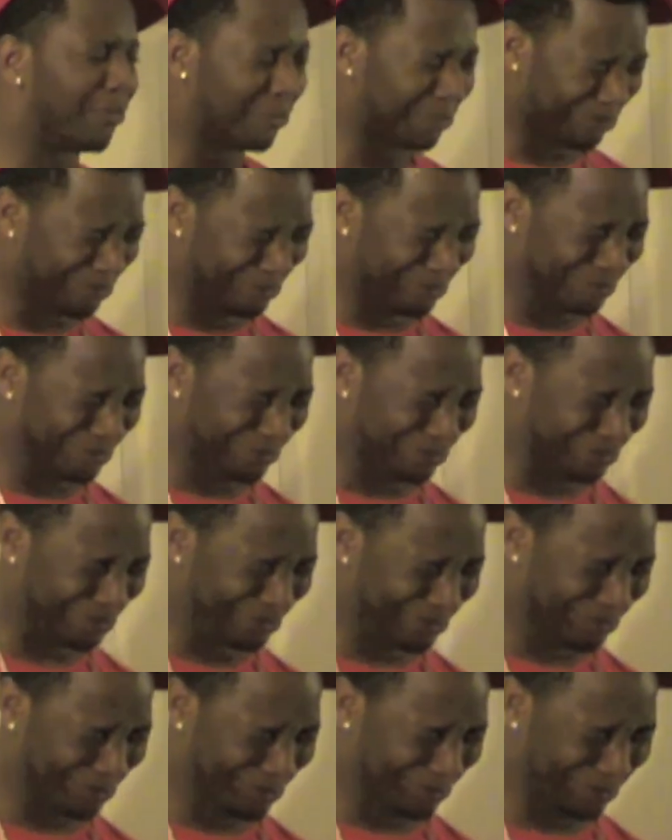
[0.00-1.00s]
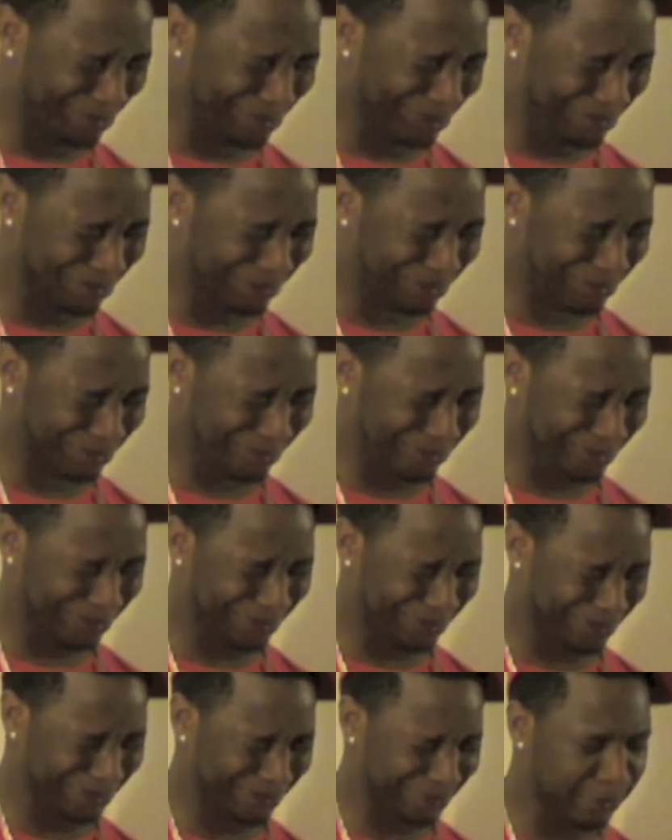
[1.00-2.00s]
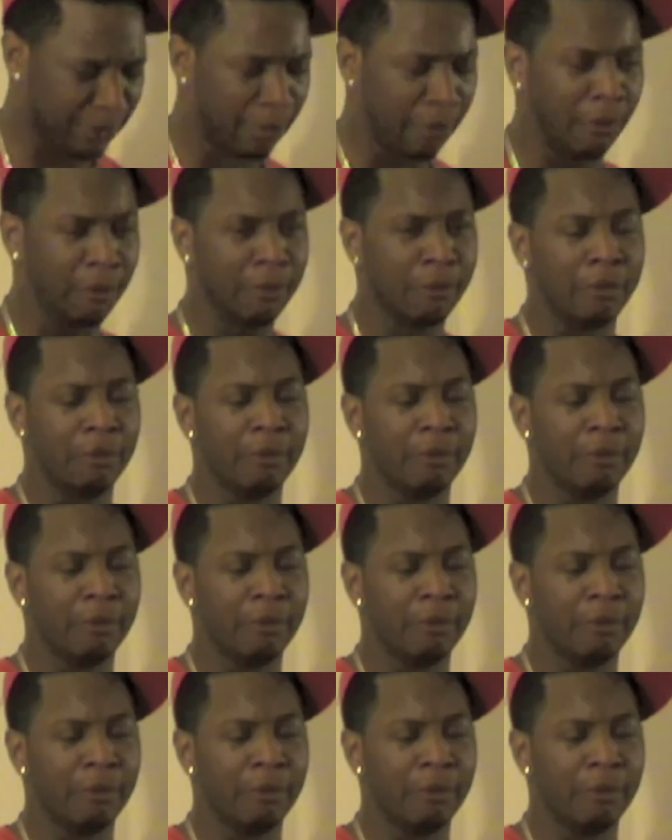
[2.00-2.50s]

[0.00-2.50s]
don't don't cry. Oh, love